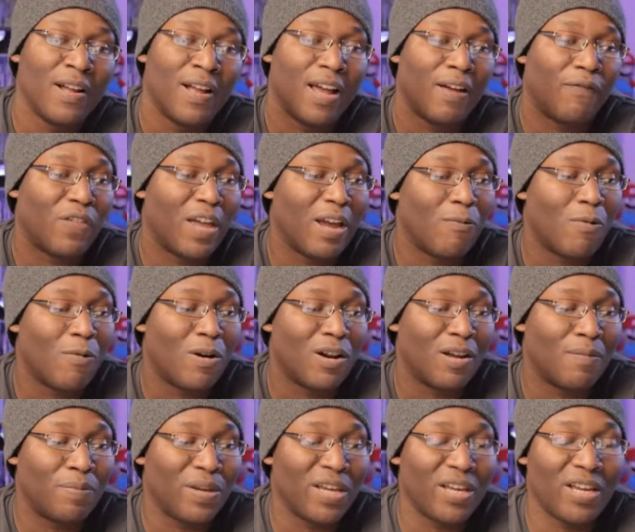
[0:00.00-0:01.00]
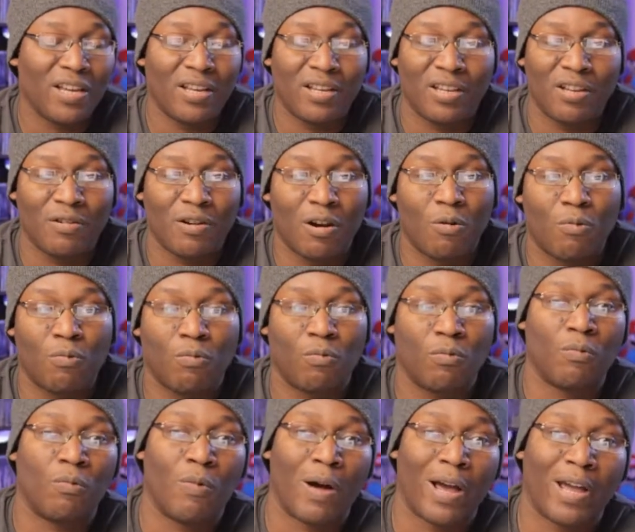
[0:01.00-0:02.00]
if they want to be, you know,
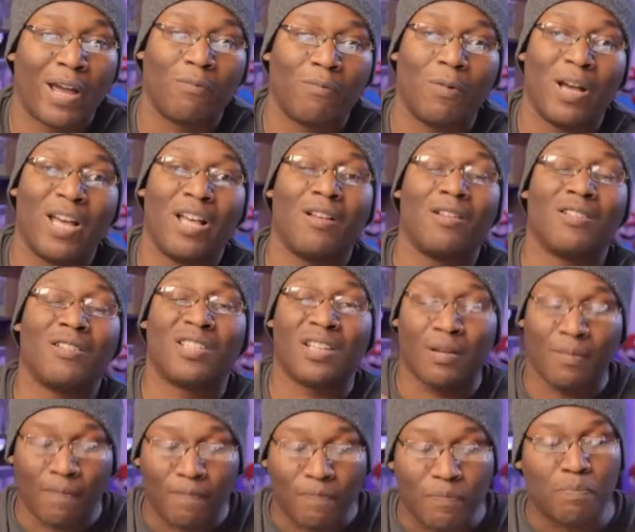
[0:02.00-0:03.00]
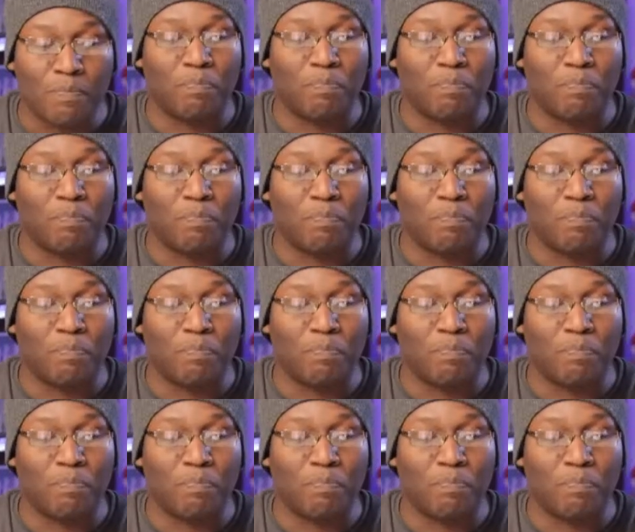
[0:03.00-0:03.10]
white wells and